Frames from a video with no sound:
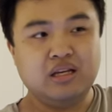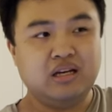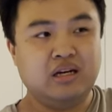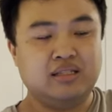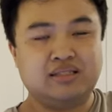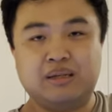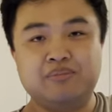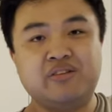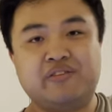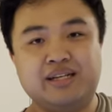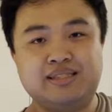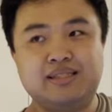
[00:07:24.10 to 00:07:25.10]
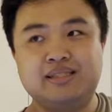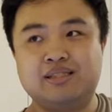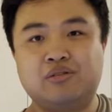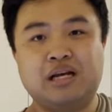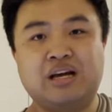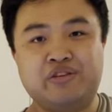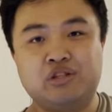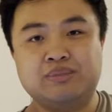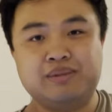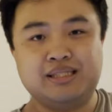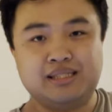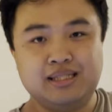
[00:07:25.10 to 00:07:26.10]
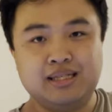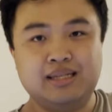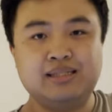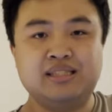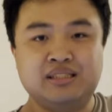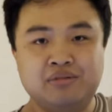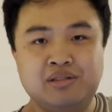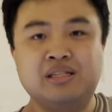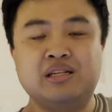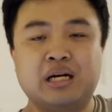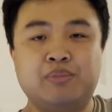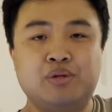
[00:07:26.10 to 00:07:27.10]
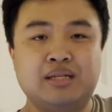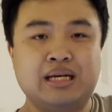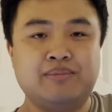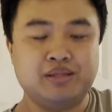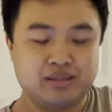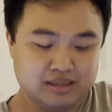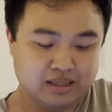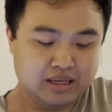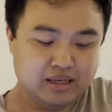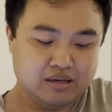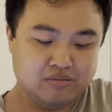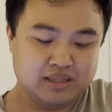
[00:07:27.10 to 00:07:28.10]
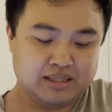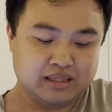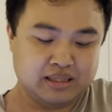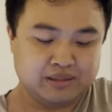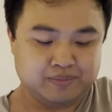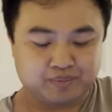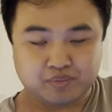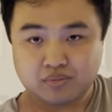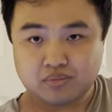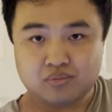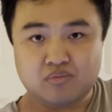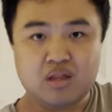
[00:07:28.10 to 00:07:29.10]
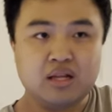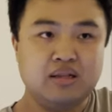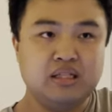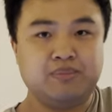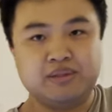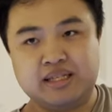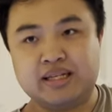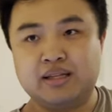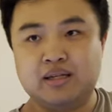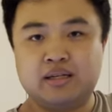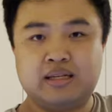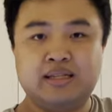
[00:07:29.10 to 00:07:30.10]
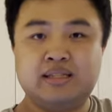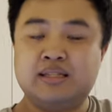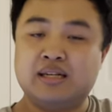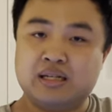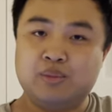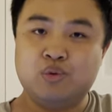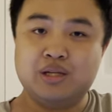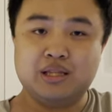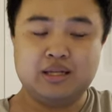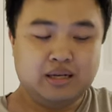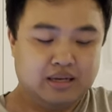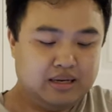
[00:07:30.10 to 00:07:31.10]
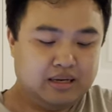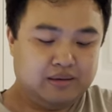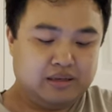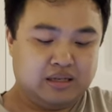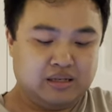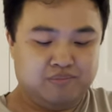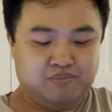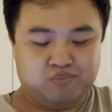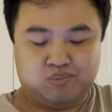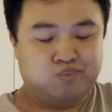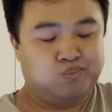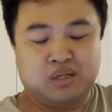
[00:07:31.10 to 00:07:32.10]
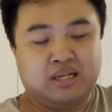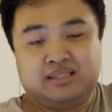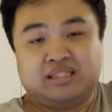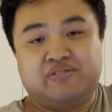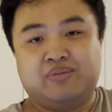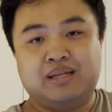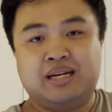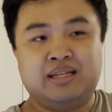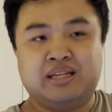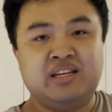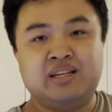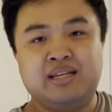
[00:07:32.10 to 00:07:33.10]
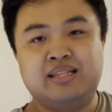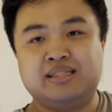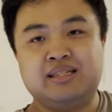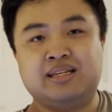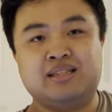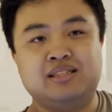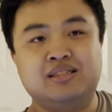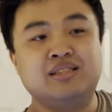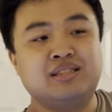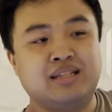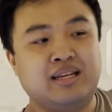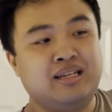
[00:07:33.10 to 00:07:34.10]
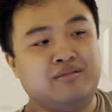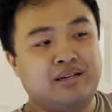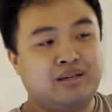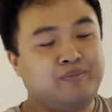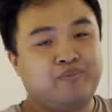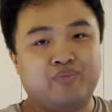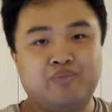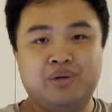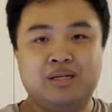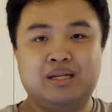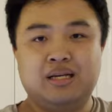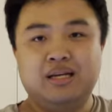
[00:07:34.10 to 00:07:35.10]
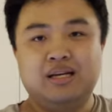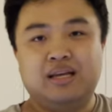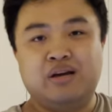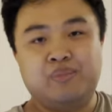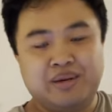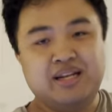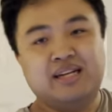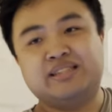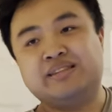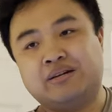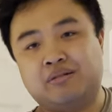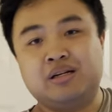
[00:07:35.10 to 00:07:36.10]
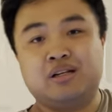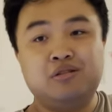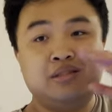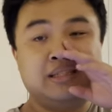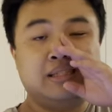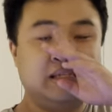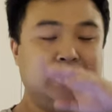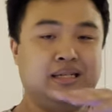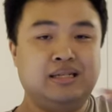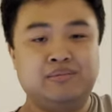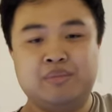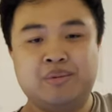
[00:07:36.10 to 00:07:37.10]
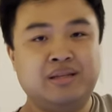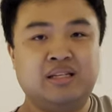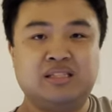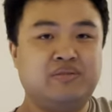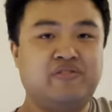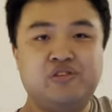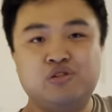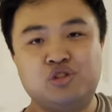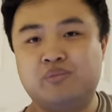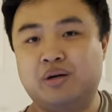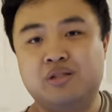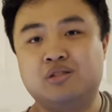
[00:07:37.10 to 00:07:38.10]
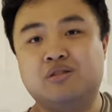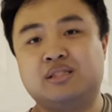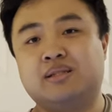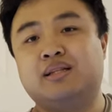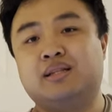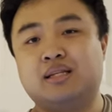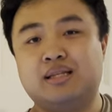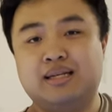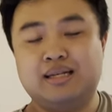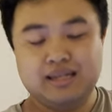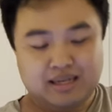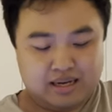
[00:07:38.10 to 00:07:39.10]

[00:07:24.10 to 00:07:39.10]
uh, some devices don't have U S B C yet, so you will need a couple adapters, which um, this particular kit did not come with. Uh, but aside from that, like, you could easily get those like anywhere. But it would be nice if they were included, uh, maybe in like some future bundle or something like that.